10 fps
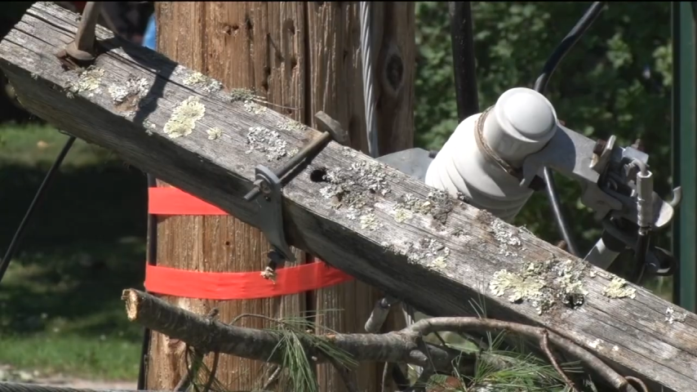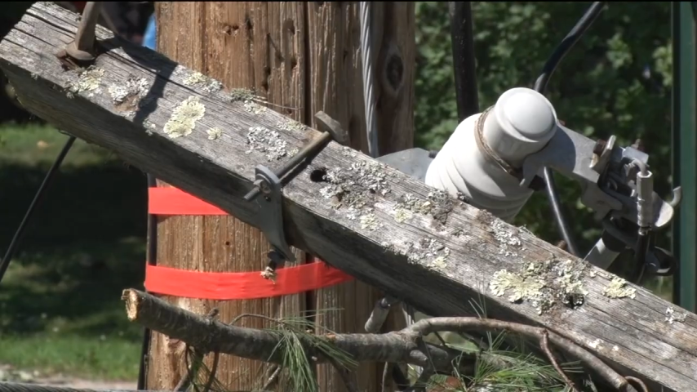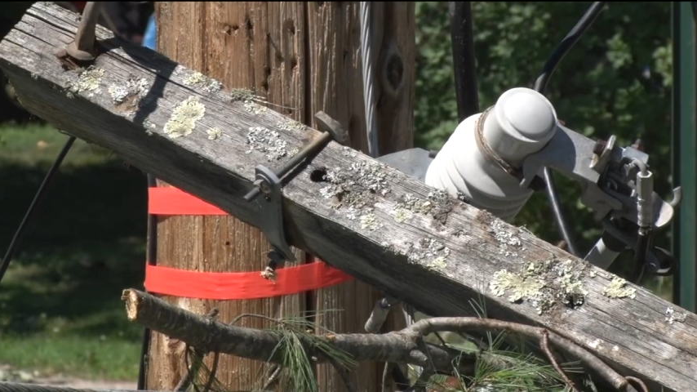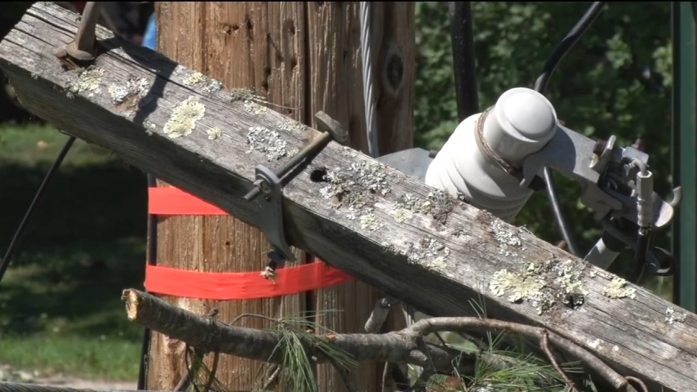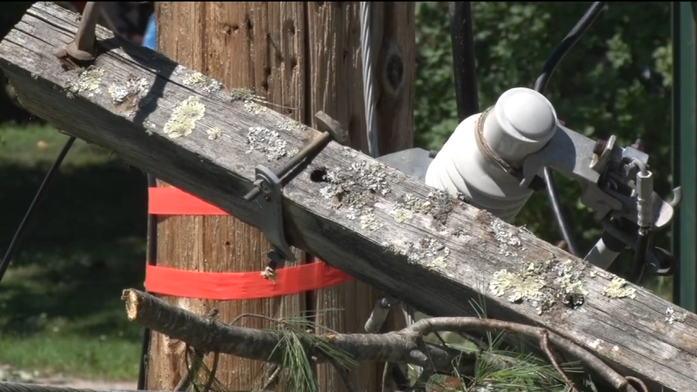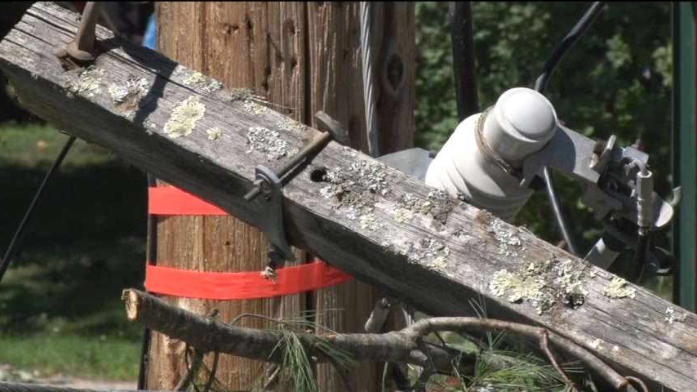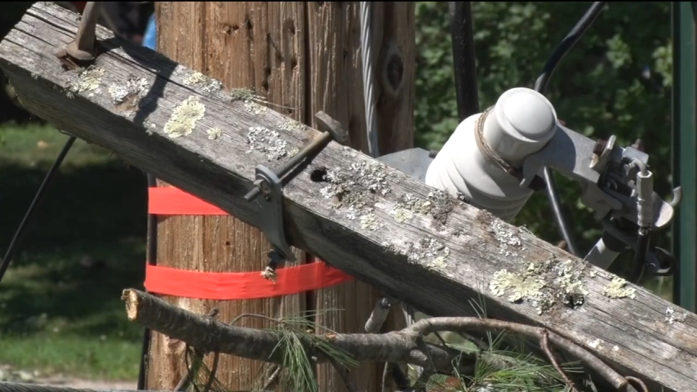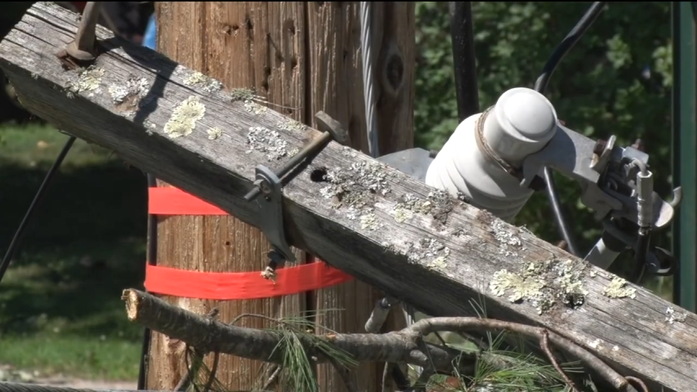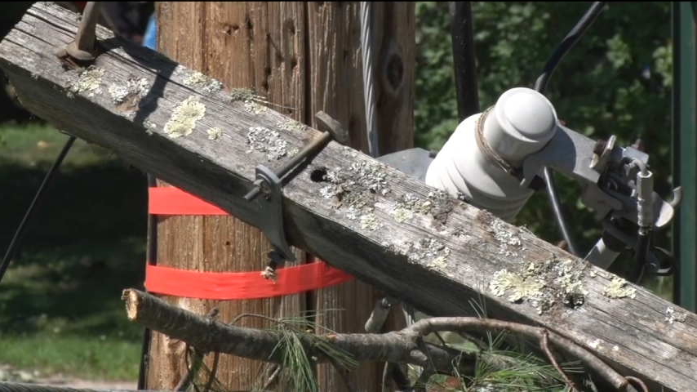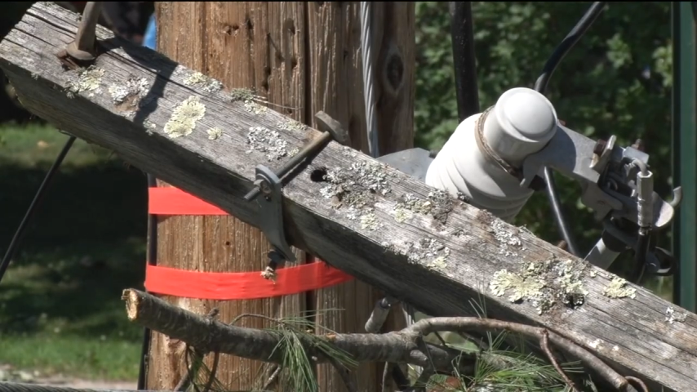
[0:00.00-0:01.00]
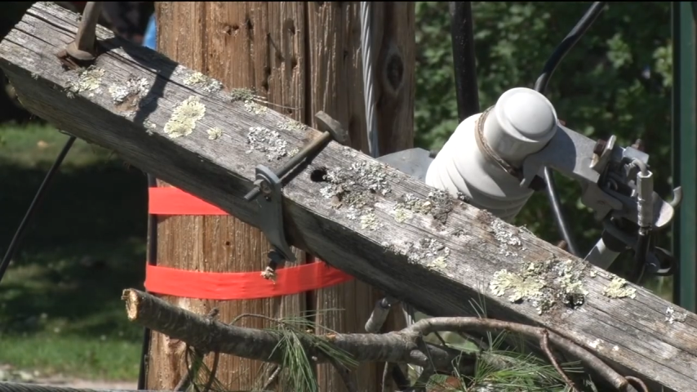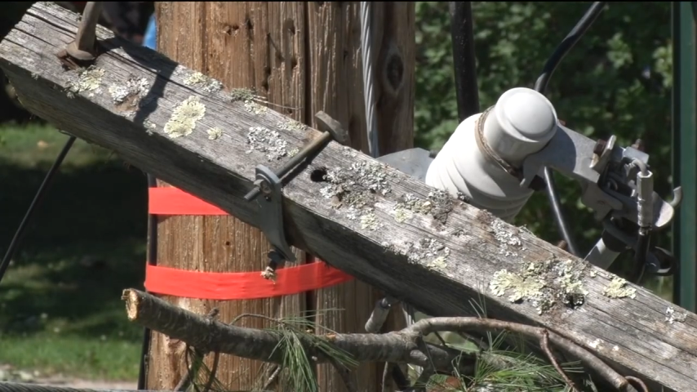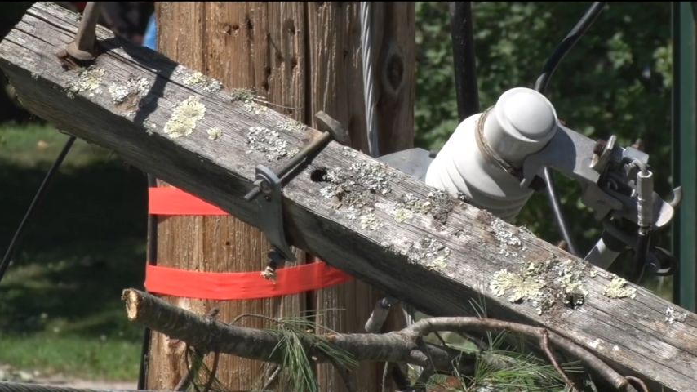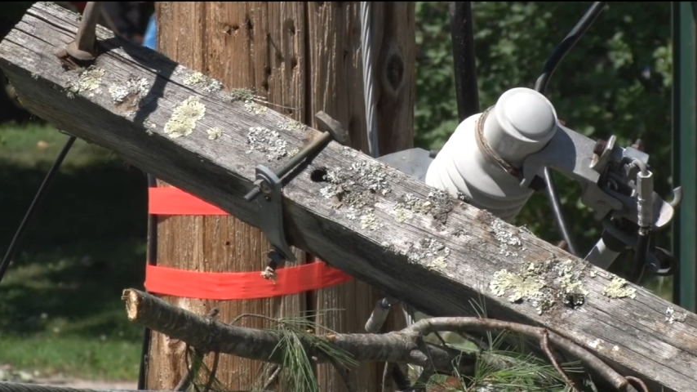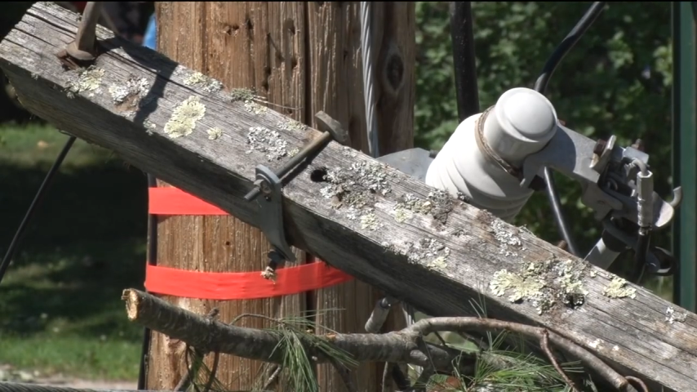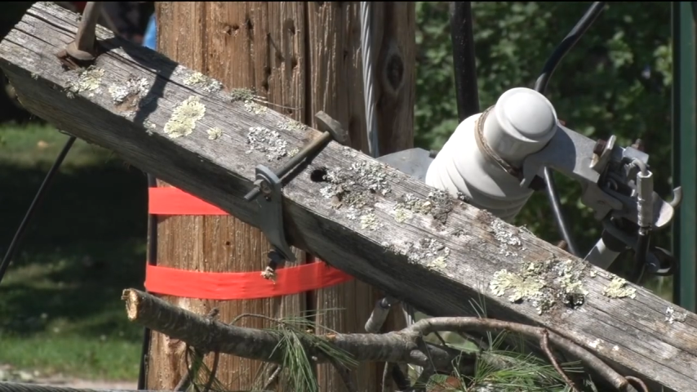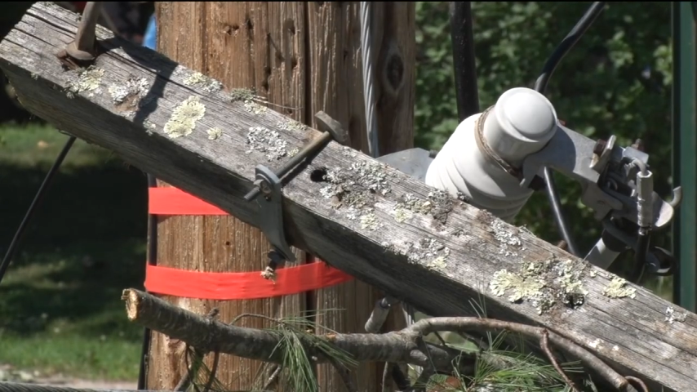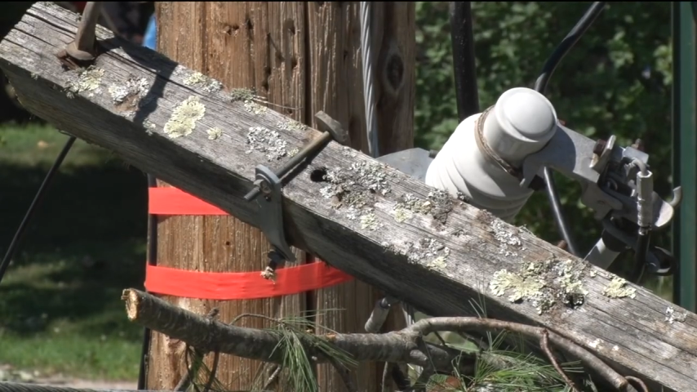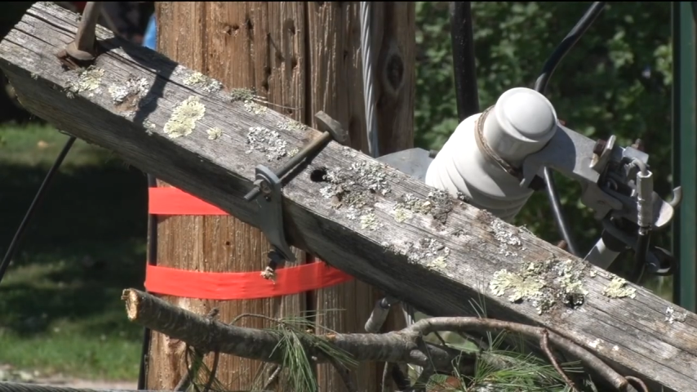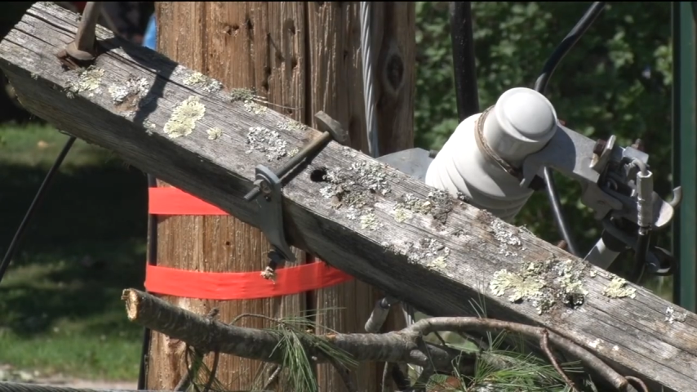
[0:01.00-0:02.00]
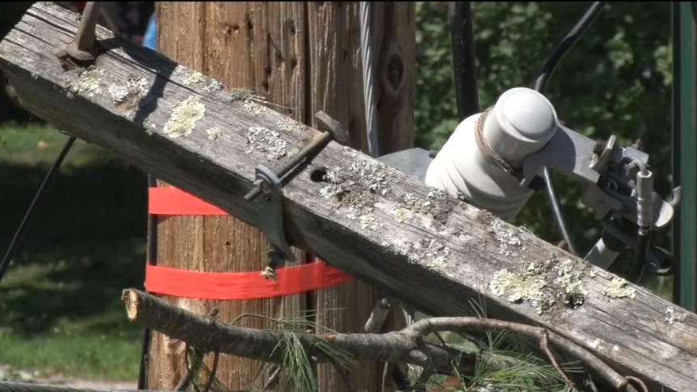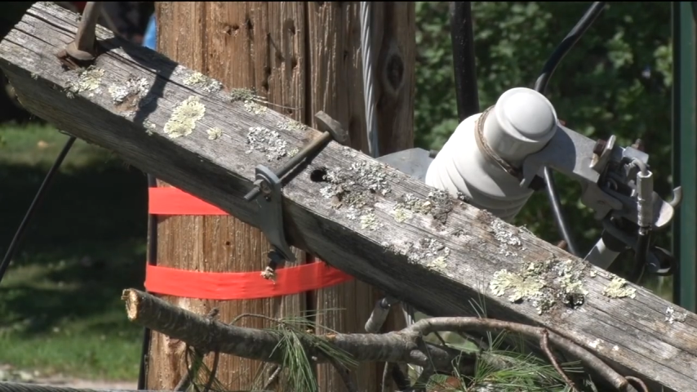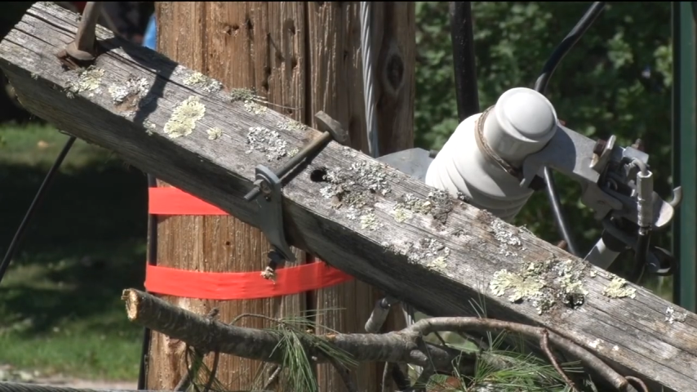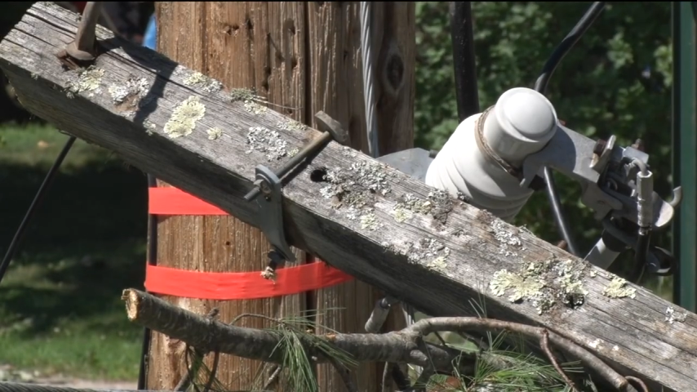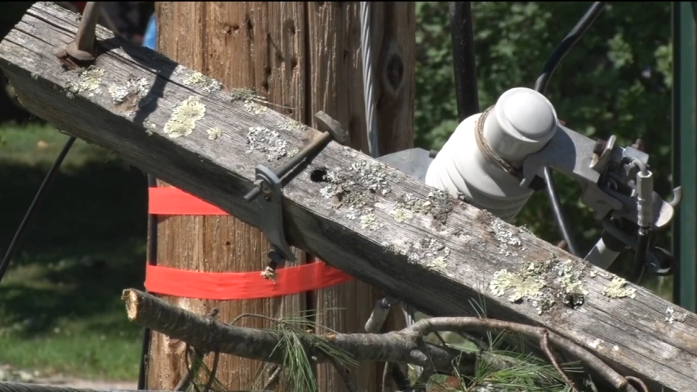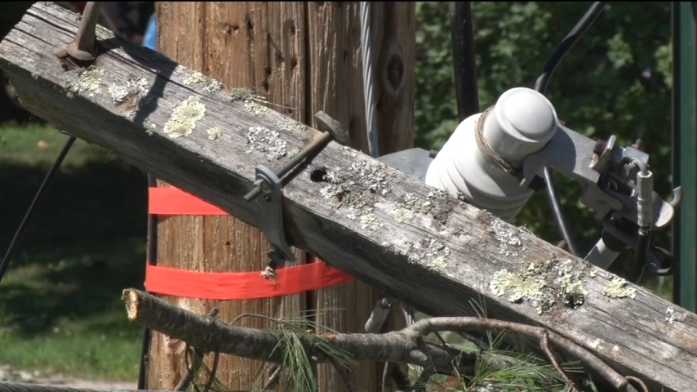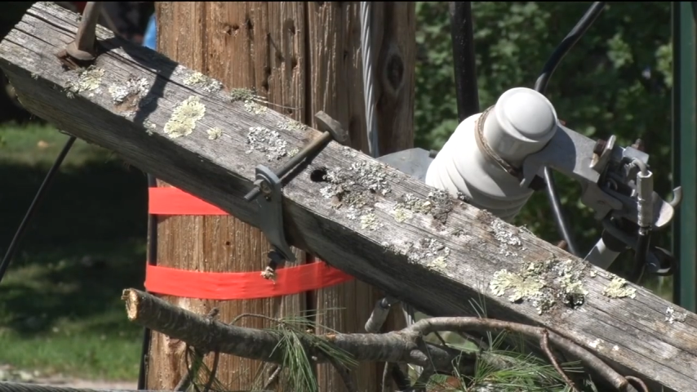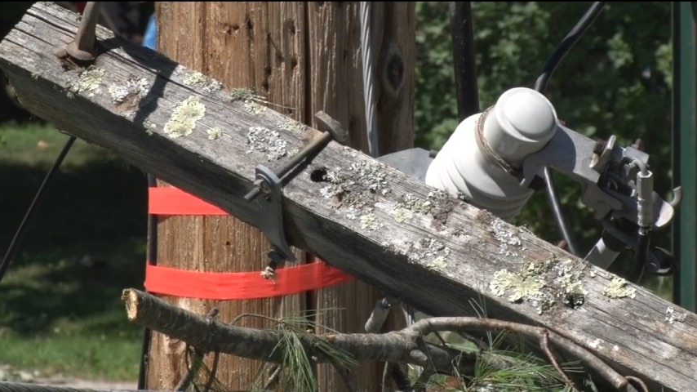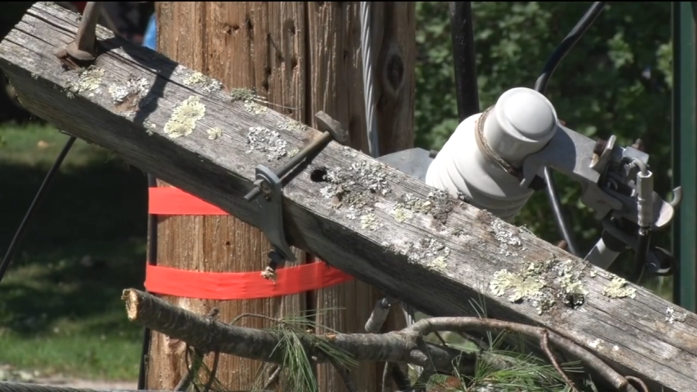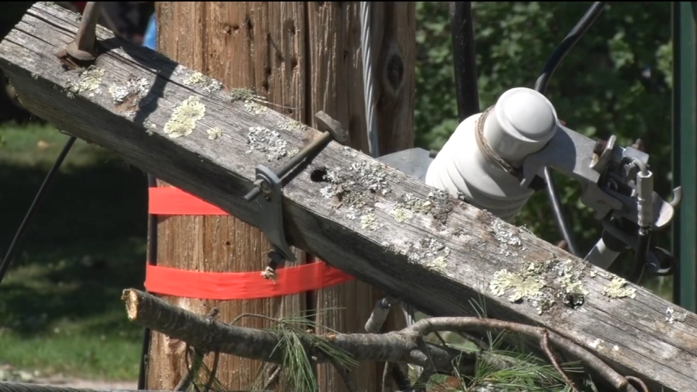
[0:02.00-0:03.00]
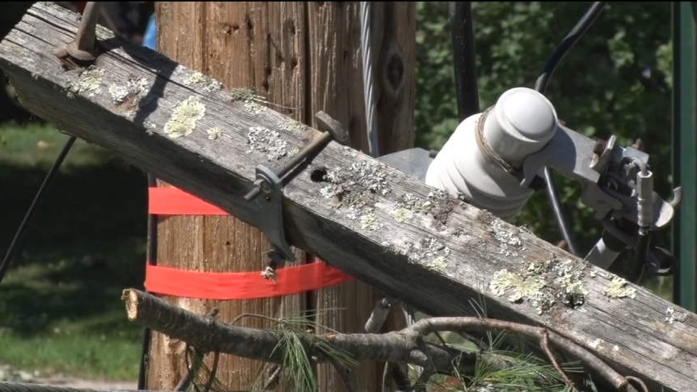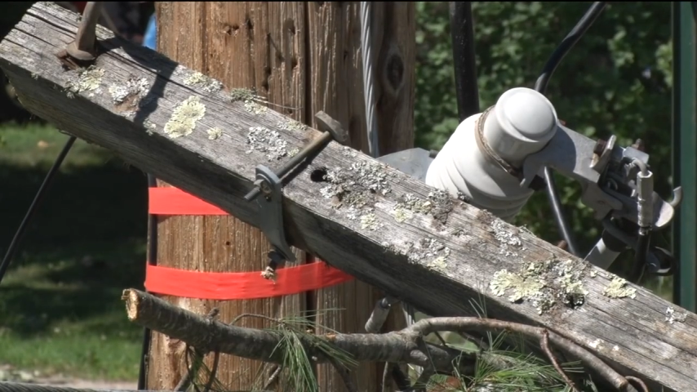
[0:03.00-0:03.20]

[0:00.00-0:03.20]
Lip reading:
[unreadable: no face in view]